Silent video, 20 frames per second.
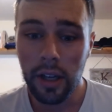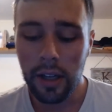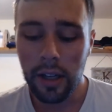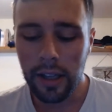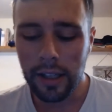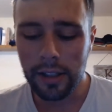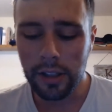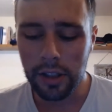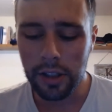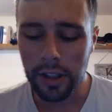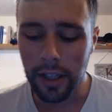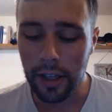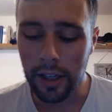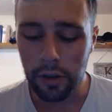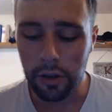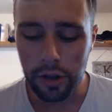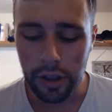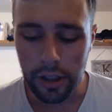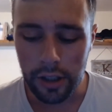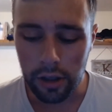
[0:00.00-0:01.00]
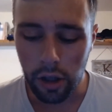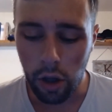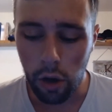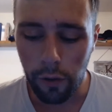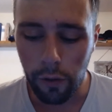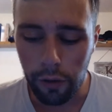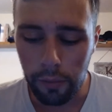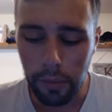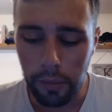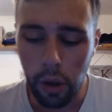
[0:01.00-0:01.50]
Like, just the energy's low
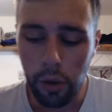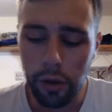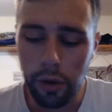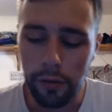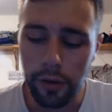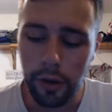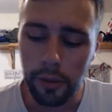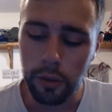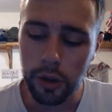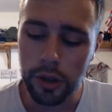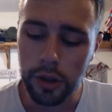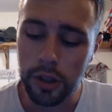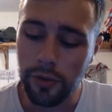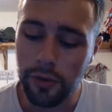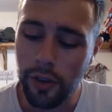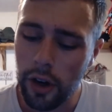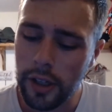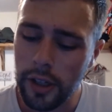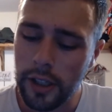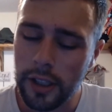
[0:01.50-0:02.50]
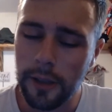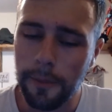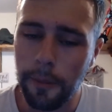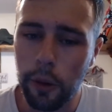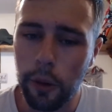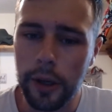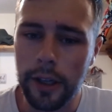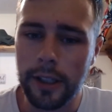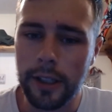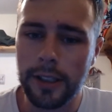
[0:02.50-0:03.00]
from both of them, which is very
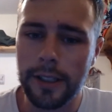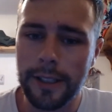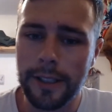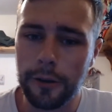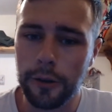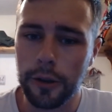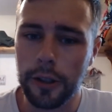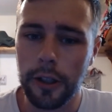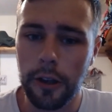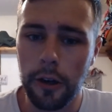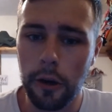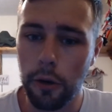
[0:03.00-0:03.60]
disappointing considering,